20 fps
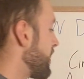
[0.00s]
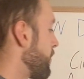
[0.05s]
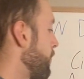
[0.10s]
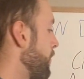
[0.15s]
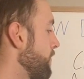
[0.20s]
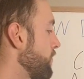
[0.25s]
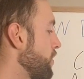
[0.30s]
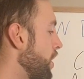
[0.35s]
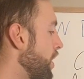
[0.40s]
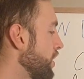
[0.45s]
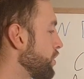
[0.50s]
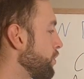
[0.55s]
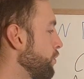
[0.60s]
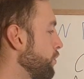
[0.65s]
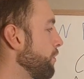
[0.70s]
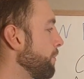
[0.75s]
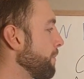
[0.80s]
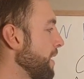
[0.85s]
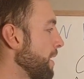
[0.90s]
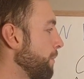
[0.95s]
that we've talked to,
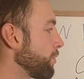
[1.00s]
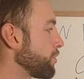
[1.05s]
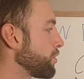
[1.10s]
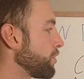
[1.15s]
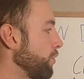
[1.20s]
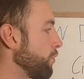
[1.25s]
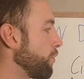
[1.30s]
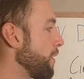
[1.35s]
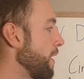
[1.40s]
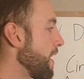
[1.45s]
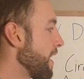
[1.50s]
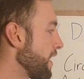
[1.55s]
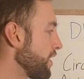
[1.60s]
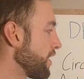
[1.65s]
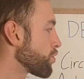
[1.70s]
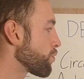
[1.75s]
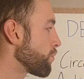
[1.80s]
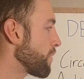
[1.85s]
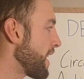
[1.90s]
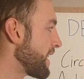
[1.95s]
you'll be able to
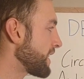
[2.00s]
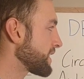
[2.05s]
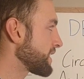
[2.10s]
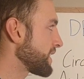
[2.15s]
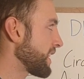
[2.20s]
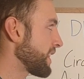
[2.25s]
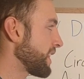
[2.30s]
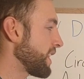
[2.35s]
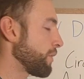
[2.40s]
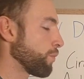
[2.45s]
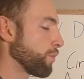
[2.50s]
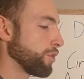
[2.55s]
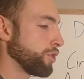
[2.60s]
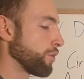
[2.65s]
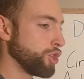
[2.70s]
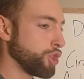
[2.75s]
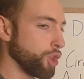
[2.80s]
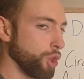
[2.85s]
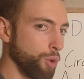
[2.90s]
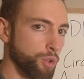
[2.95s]
drastically
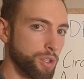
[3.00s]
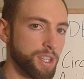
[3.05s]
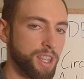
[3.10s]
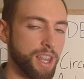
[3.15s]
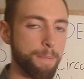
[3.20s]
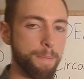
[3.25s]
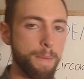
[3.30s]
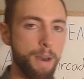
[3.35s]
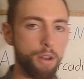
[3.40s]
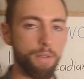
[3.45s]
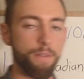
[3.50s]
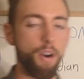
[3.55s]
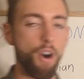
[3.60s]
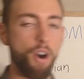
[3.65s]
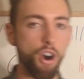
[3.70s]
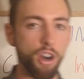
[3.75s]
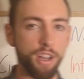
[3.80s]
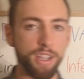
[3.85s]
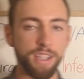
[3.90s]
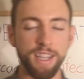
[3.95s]
reduce the amount of
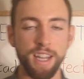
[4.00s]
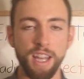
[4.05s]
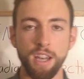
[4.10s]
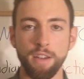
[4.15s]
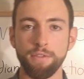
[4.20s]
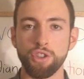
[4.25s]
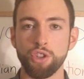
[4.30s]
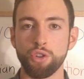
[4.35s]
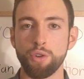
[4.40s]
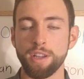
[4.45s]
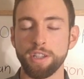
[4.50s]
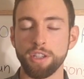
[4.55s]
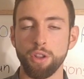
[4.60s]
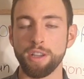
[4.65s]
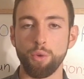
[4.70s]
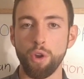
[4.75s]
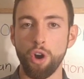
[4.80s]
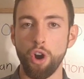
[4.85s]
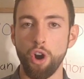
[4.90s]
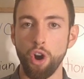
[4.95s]
oxidative stress
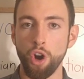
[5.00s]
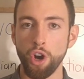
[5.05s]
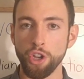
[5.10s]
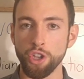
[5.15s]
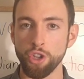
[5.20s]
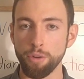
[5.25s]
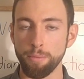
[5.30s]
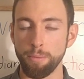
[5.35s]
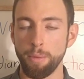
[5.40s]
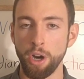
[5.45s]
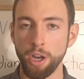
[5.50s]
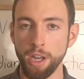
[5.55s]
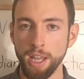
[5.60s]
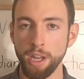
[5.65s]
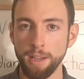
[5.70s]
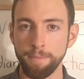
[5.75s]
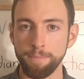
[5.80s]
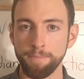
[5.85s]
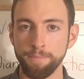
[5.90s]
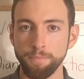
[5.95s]
load on your
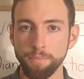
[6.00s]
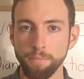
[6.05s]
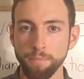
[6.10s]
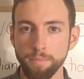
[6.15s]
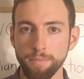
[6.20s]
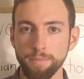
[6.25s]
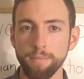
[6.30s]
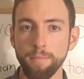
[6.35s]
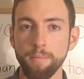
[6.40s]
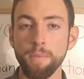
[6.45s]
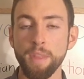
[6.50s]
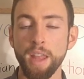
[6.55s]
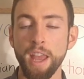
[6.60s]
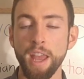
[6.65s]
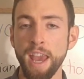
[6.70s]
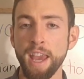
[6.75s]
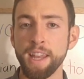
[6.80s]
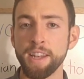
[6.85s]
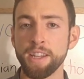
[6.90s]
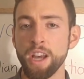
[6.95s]
body
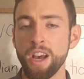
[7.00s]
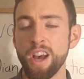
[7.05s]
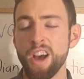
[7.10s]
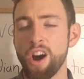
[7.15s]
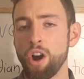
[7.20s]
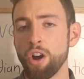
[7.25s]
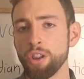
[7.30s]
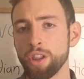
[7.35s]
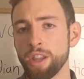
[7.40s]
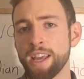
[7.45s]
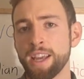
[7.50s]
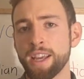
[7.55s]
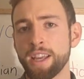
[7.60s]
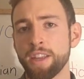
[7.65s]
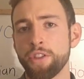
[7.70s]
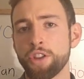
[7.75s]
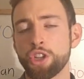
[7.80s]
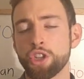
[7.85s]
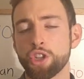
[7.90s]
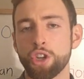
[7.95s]
And I'll link
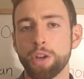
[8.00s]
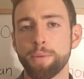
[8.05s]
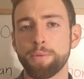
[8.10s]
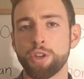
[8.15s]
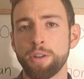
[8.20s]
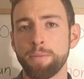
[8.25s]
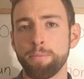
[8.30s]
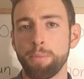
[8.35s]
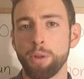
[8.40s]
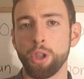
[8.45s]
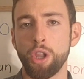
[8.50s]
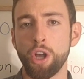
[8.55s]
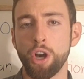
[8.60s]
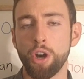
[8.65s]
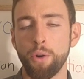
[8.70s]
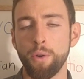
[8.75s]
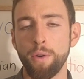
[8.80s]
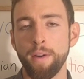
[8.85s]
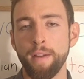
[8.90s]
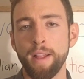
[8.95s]
in the description
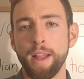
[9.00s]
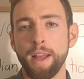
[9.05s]
below